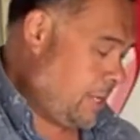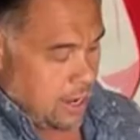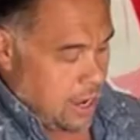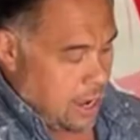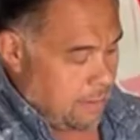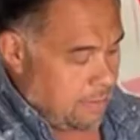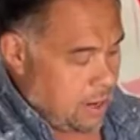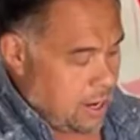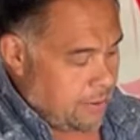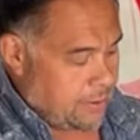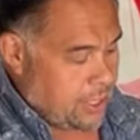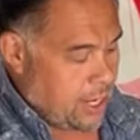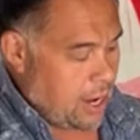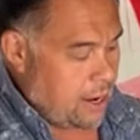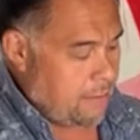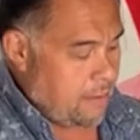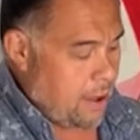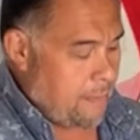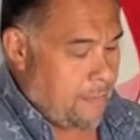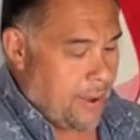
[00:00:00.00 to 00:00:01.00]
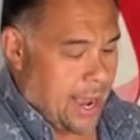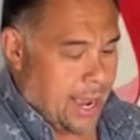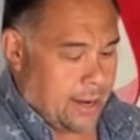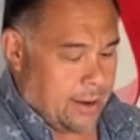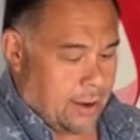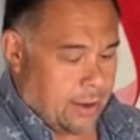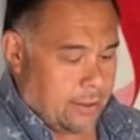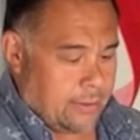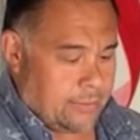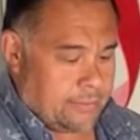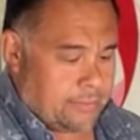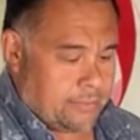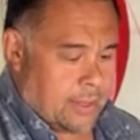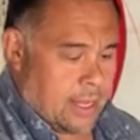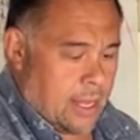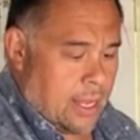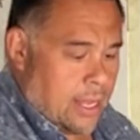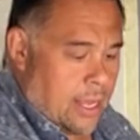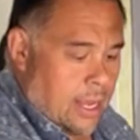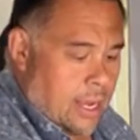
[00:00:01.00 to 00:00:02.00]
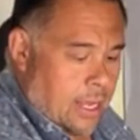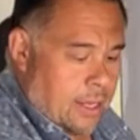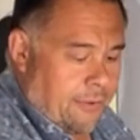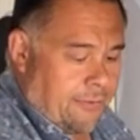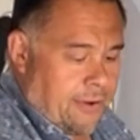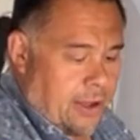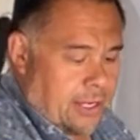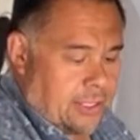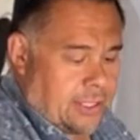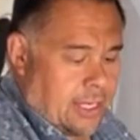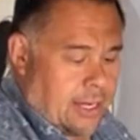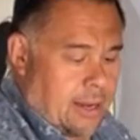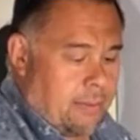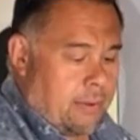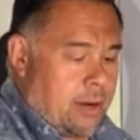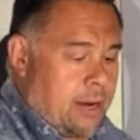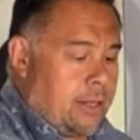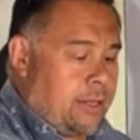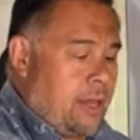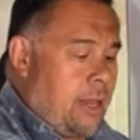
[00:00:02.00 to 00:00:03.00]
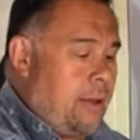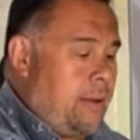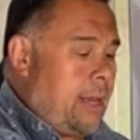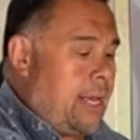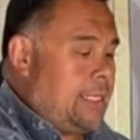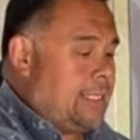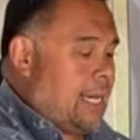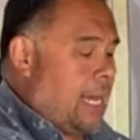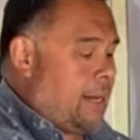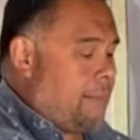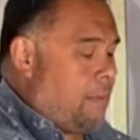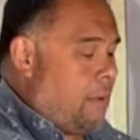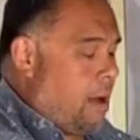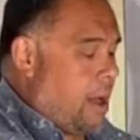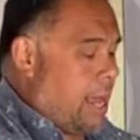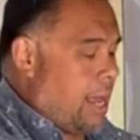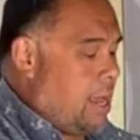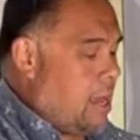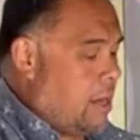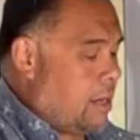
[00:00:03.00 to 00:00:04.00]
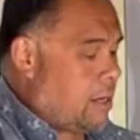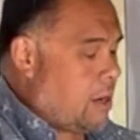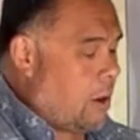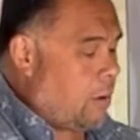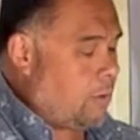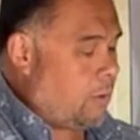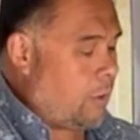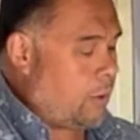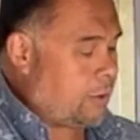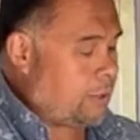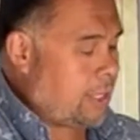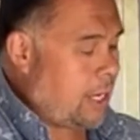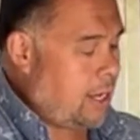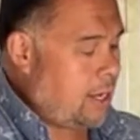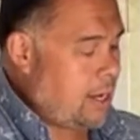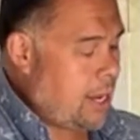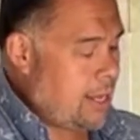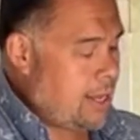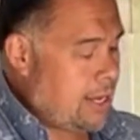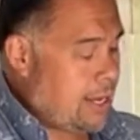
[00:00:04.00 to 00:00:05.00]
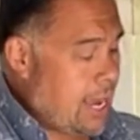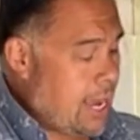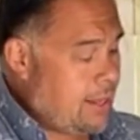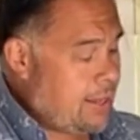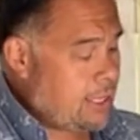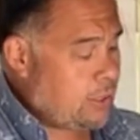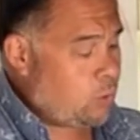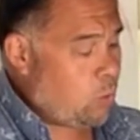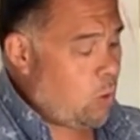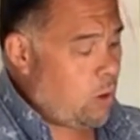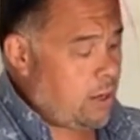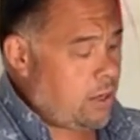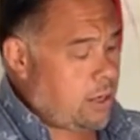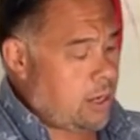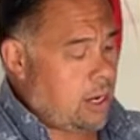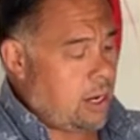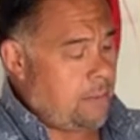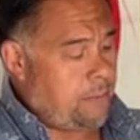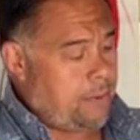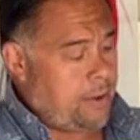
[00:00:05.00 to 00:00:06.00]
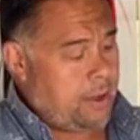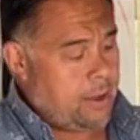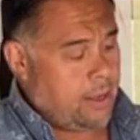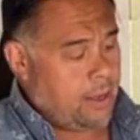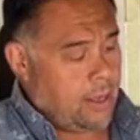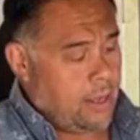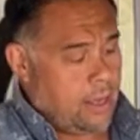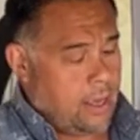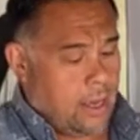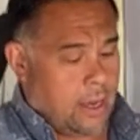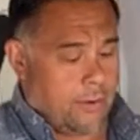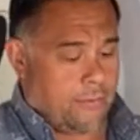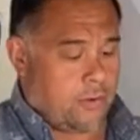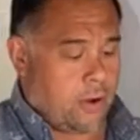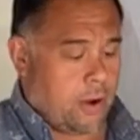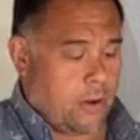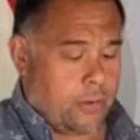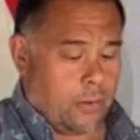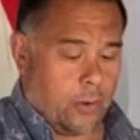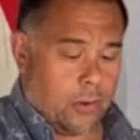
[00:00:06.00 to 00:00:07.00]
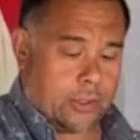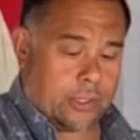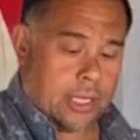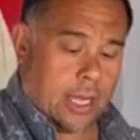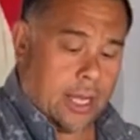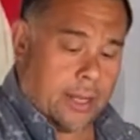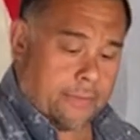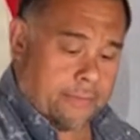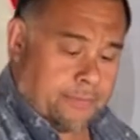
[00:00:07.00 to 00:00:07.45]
I'm going to turn my pan on, and the first thing I'm going to do is add my cold water. And again, there's 1 cup of cold water.